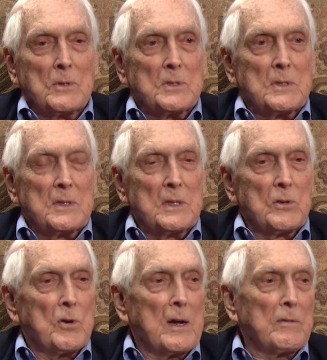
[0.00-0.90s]
was didn't
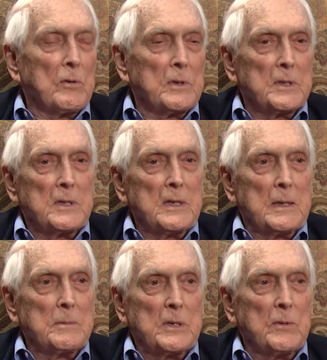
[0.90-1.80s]
travel with the
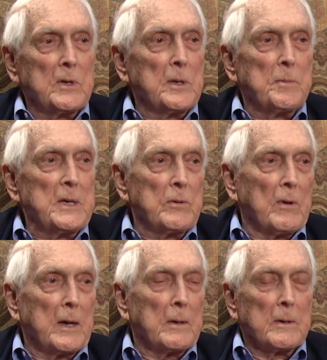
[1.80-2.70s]
teams. He wasn't a beat
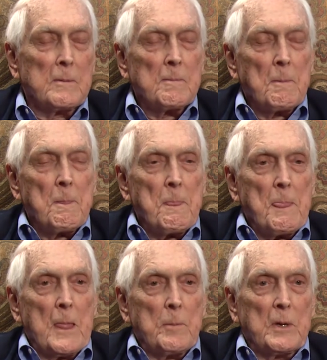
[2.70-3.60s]
writer,
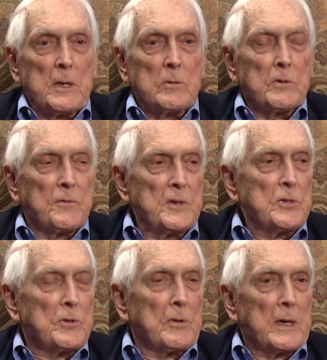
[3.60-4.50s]
but he was a
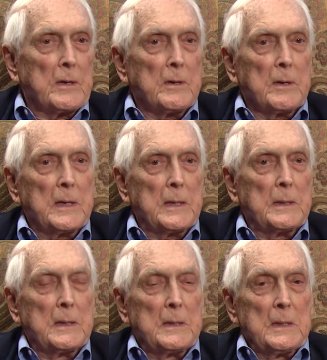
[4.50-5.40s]
feature writer
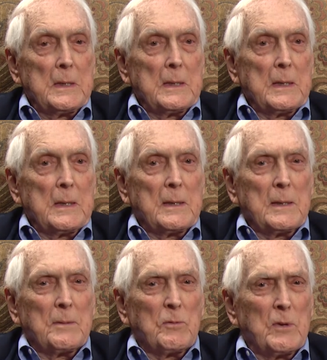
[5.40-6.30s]
and
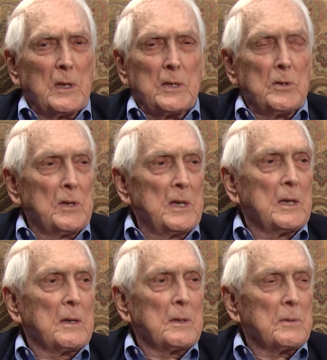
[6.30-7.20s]
a, a really
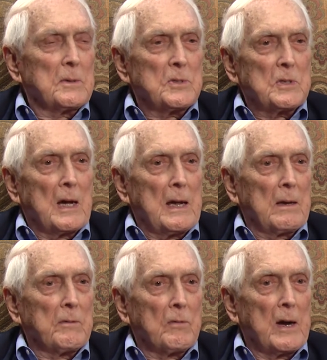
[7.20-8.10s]
unique style
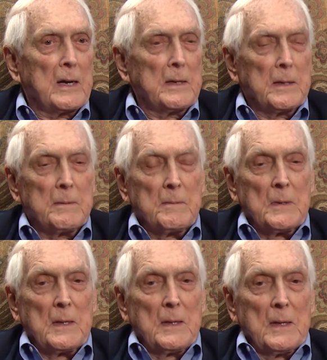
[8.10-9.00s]
of writing.
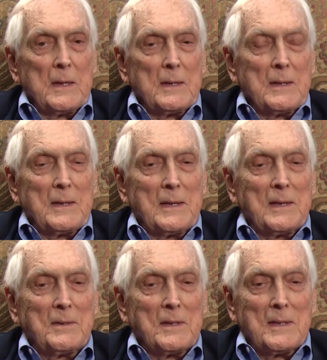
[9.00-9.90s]
And